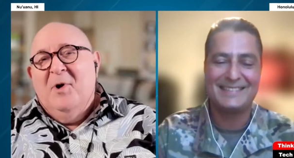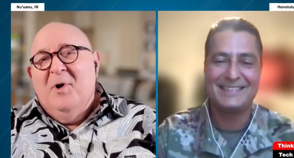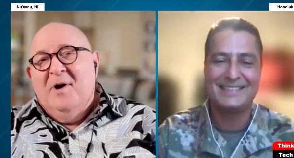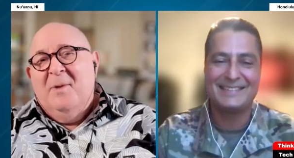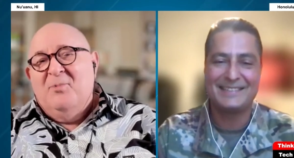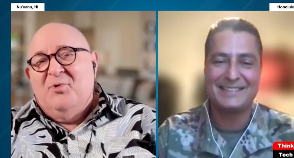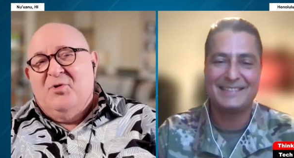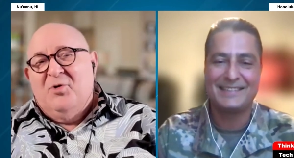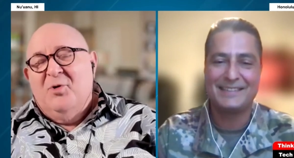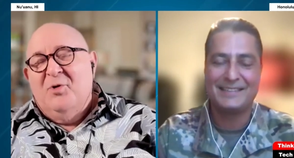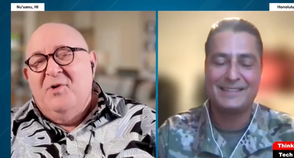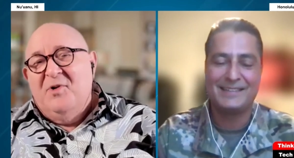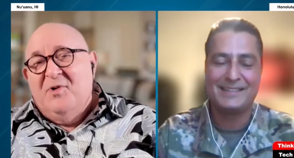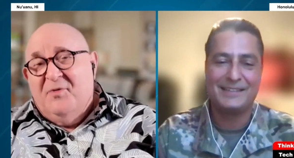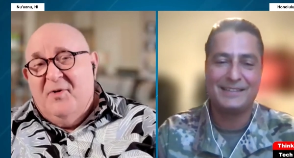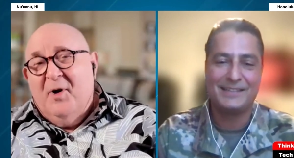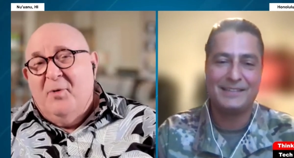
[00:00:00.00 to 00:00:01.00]
Speaker 1: but I'm sure
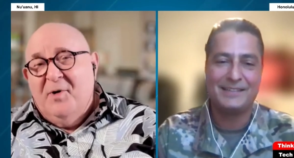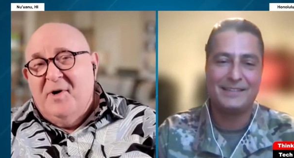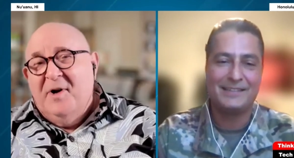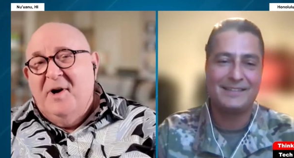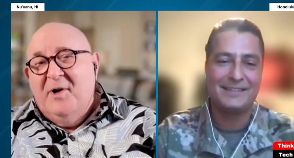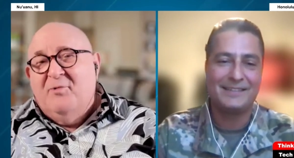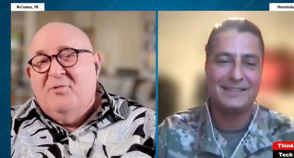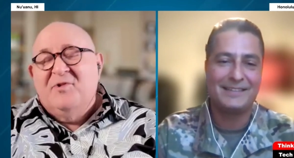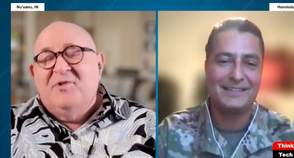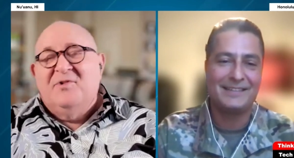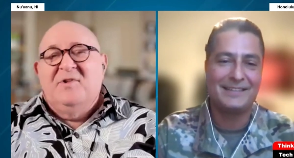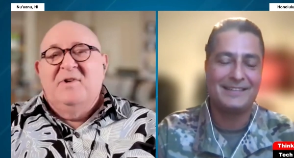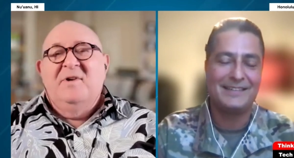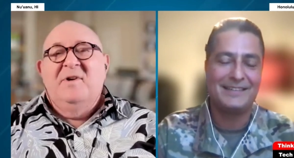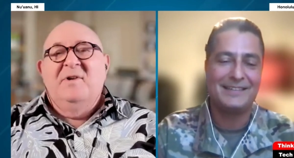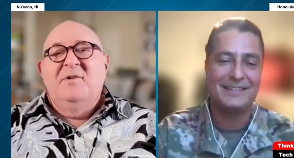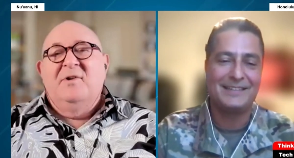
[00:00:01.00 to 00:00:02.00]
he's very
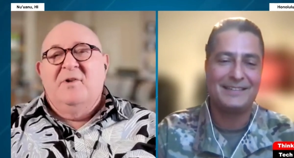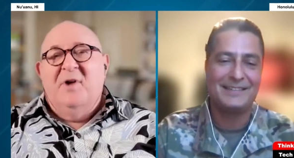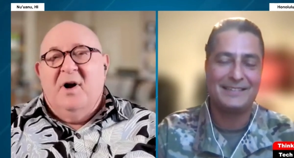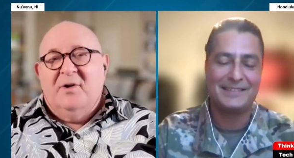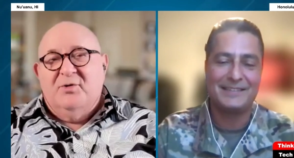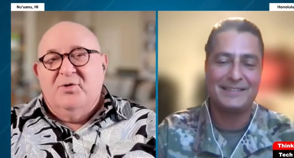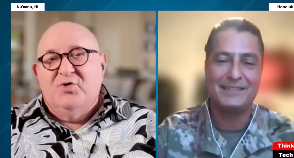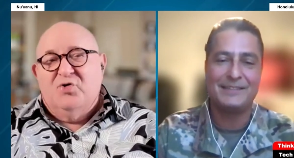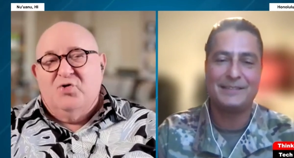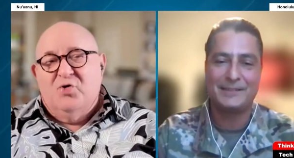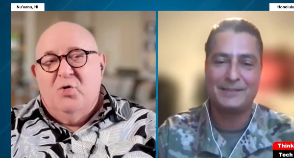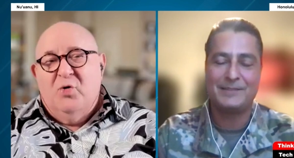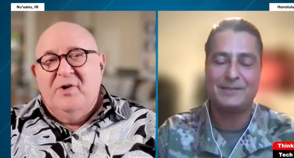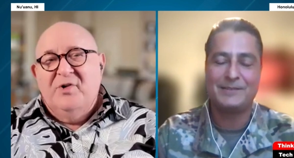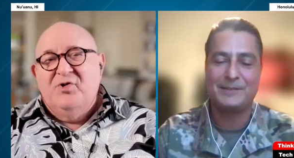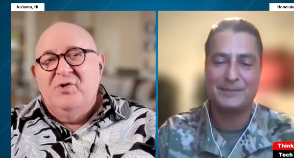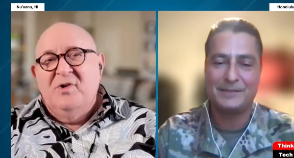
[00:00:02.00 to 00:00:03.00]
interested in the doctor
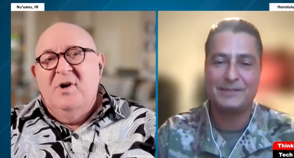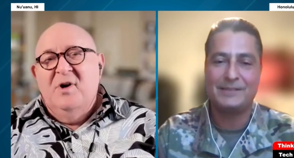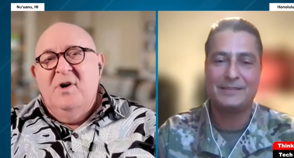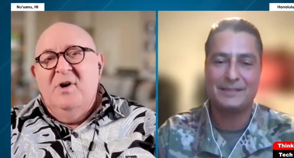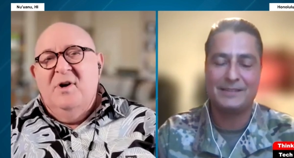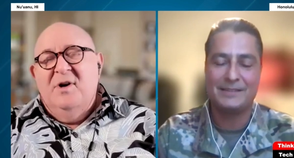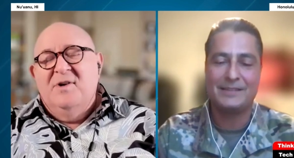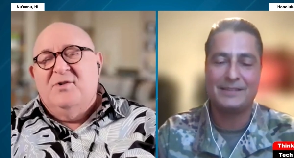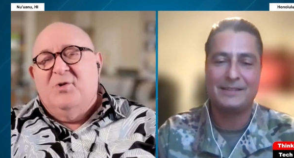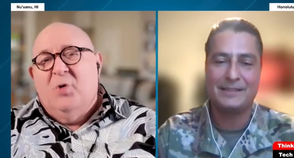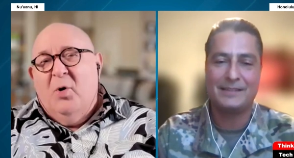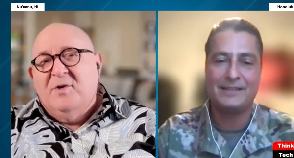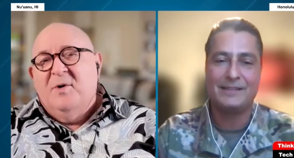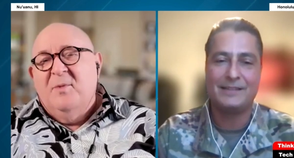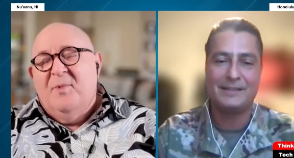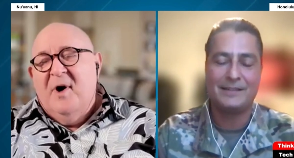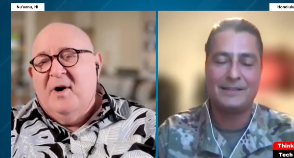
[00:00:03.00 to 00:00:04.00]
shortage. He
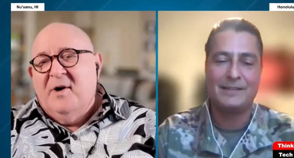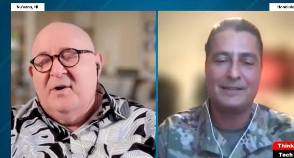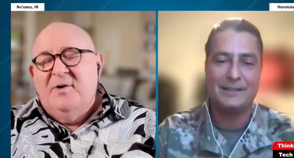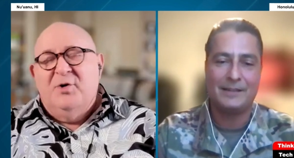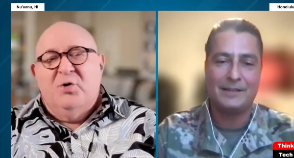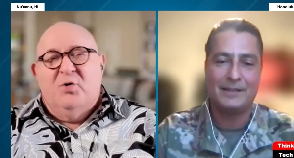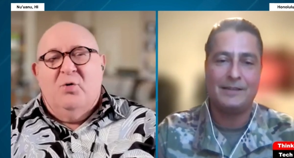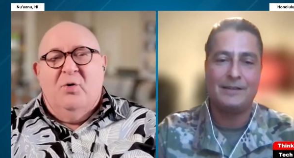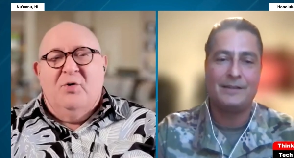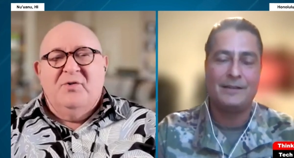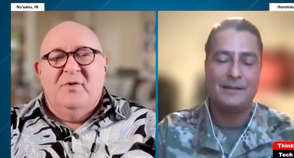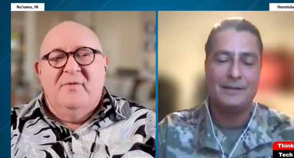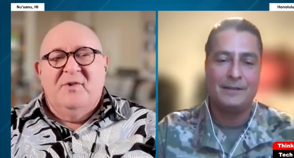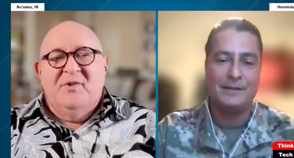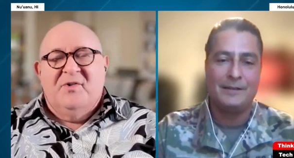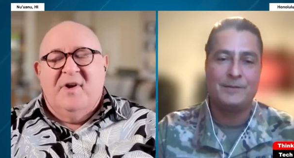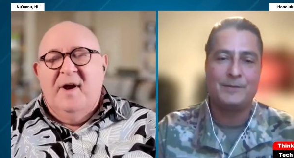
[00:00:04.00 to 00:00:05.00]
talked about it in the course of his